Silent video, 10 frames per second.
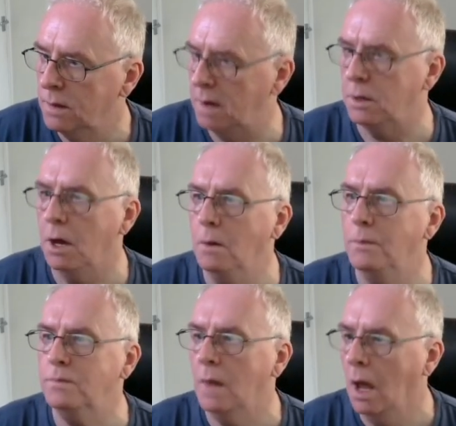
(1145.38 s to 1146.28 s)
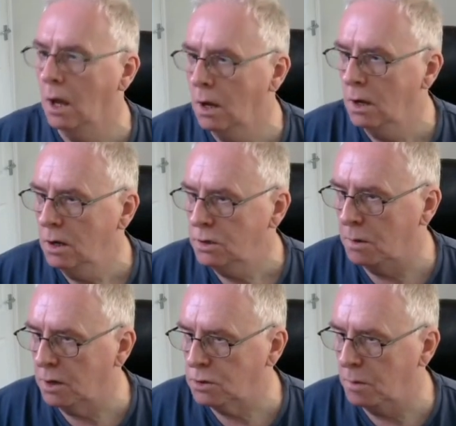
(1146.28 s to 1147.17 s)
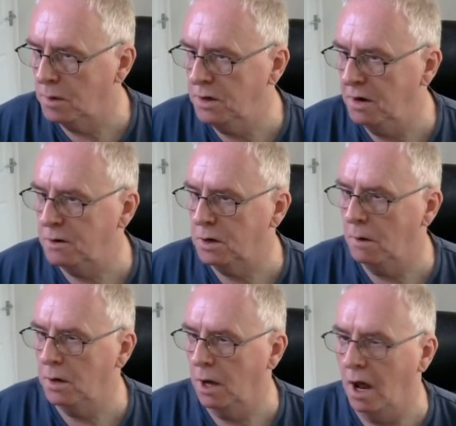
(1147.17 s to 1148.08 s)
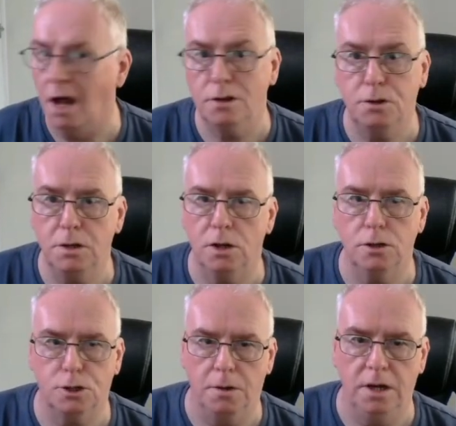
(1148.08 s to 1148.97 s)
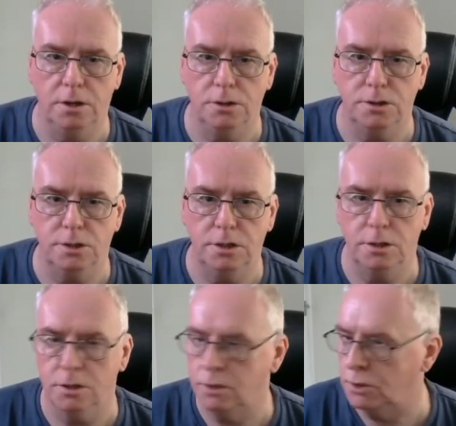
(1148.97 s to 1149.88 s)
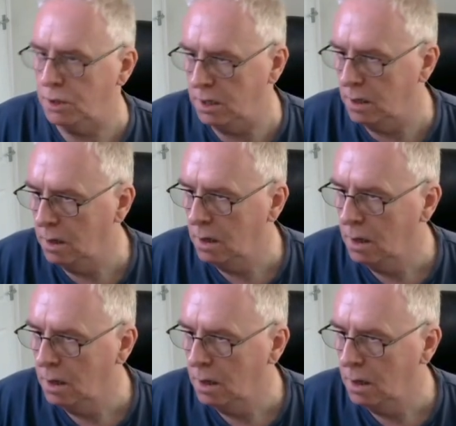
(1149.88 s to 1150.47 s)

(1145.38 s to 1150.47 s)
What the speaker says: There we go. So we've got something different going on. I'll do it on the screen because it's easier to see.